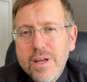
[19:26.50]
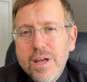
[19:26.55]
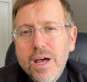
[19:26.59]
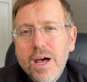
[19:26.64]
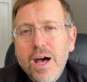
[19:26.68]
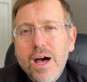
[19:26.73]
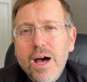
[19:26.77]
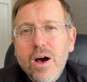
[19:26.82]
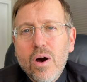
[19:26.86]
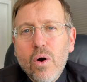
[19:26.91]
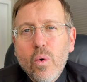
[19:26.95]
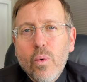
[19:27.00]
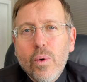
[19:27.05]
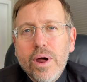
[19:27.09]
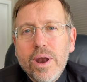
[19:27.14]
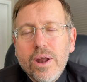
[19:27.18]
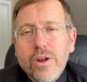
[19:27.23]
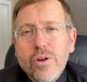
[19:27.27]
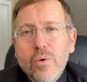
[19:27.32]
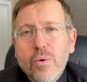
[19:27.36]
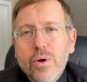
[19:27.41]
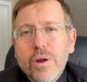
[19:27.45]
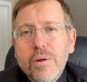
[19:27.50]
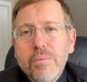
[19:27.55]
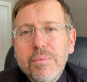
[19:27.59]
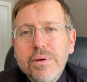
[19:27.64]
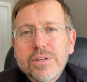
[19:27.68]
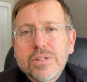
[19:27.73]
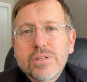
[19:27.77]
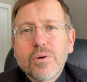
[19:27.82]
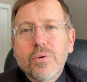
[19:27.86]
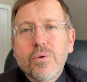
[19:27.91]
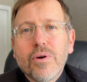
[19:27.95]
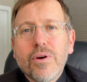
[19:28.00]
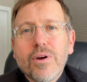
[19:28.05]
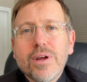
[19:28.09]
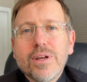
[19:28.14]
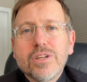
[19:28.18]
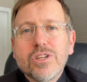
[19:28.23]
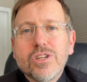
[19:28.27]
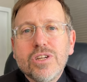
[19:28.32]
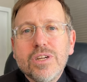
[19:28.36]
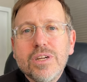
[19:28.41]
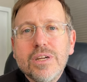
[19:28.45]
And I don't want to miss, where is
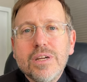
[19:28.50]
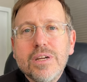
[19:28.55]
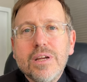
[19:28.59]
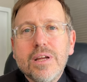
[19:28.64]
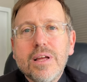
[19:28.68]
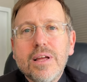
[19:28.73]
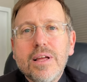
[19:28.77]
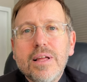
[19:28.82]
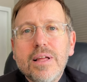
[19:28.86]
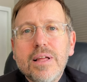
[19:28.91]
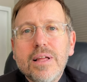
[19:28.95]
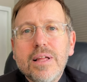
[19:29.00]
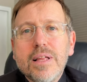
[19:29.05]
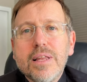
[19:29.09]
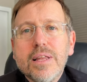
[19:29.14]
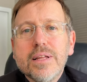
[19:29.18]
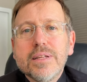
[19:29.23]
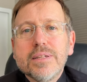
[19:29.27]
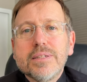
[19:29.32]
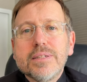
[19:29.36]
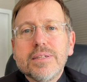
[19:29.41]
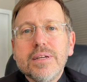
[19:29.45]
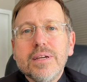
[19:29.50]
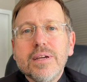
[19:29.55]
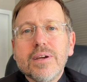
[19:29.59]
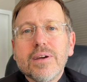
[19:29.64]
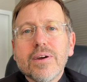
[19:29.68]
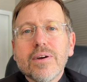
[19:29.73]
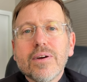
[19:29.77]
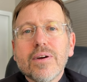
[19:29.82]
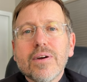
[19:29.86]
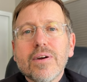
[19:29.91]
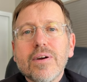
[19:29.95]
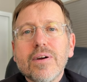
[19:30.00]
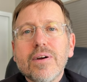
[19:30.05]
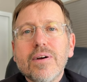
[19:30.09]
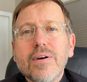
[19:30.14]
she? Let's see here.